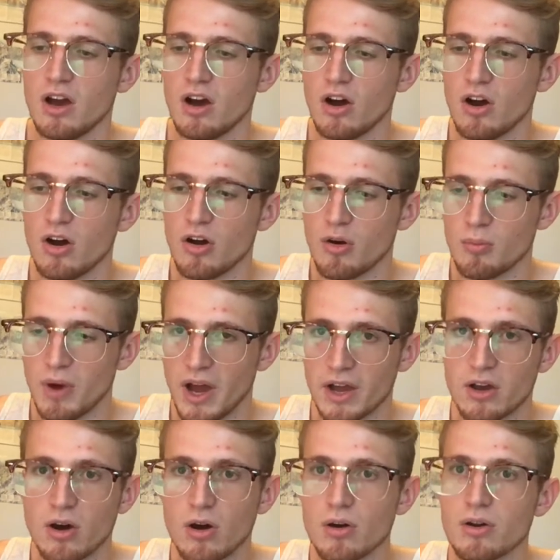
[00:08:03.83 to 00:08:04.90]
Um, I
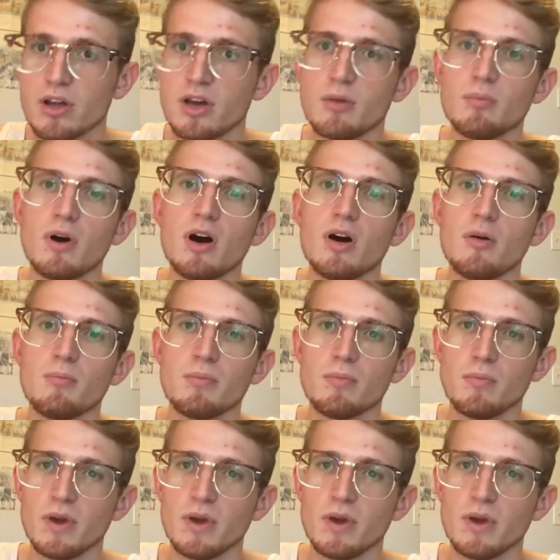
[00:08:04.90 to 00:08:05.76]
called him up,